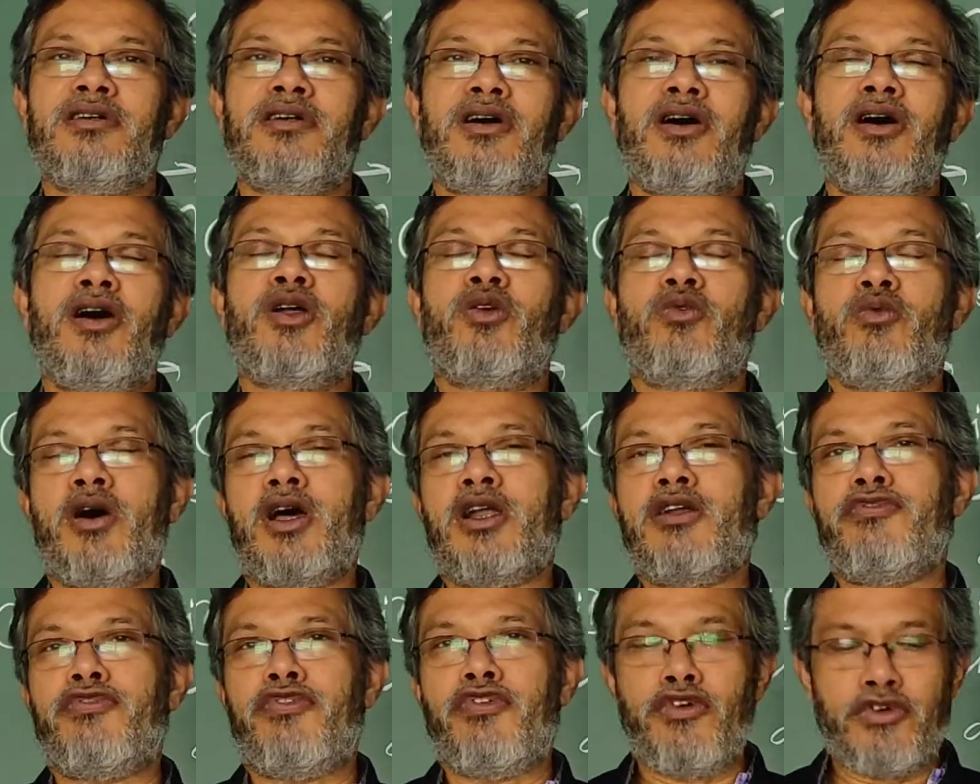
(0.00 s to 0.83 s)
or
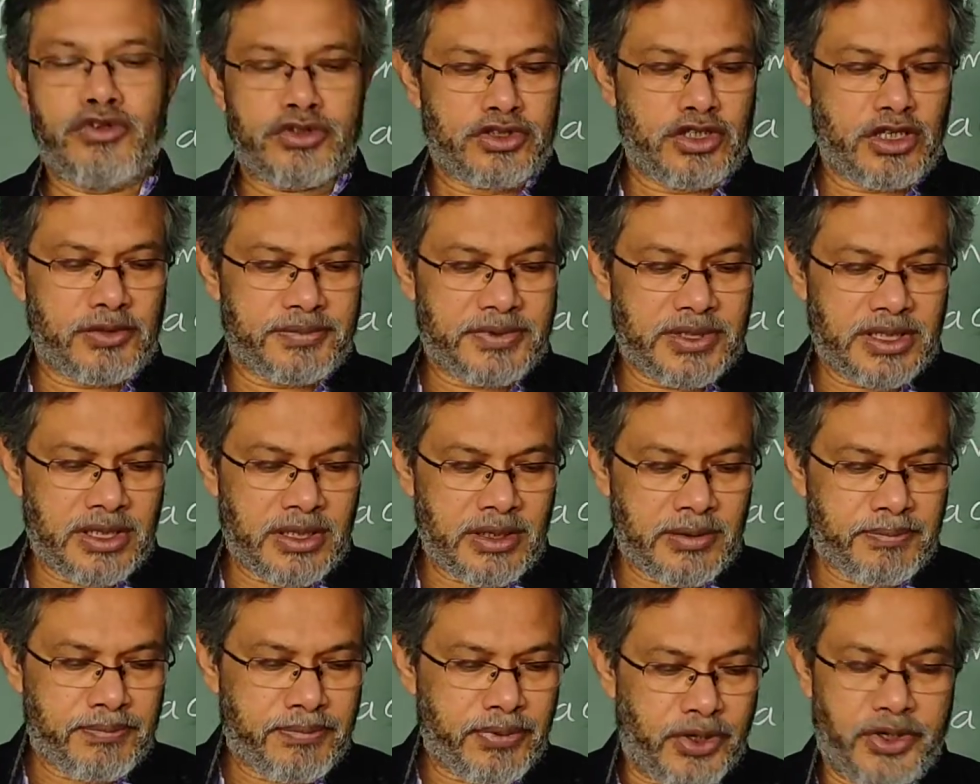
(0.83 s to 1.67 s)
1/4 of
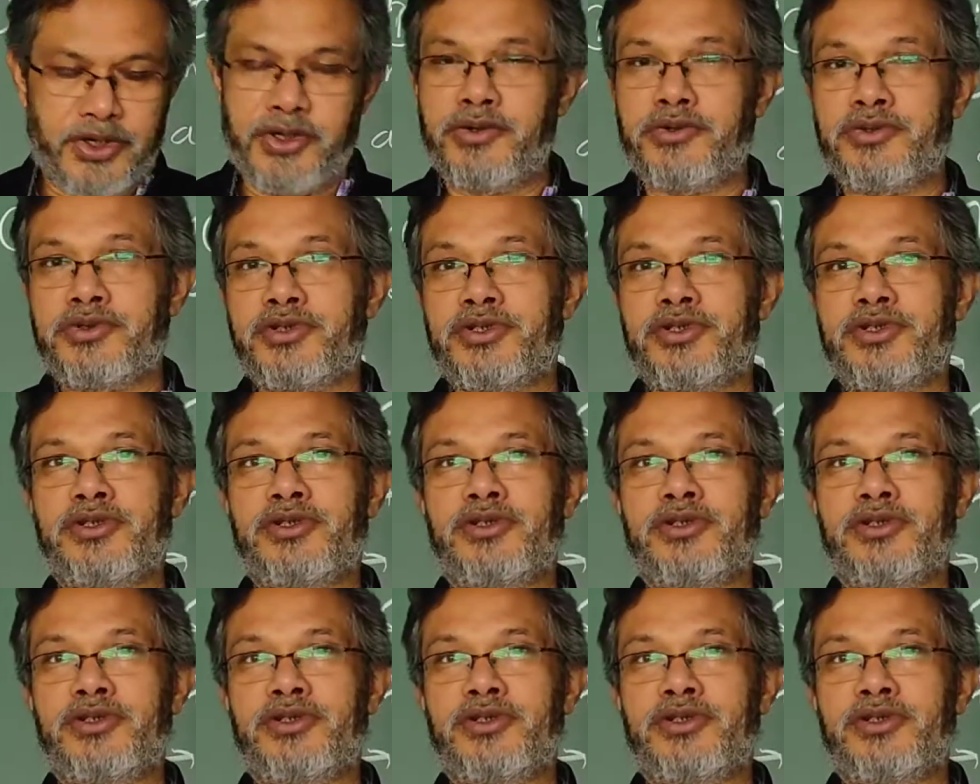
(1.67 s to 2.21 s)
the produce.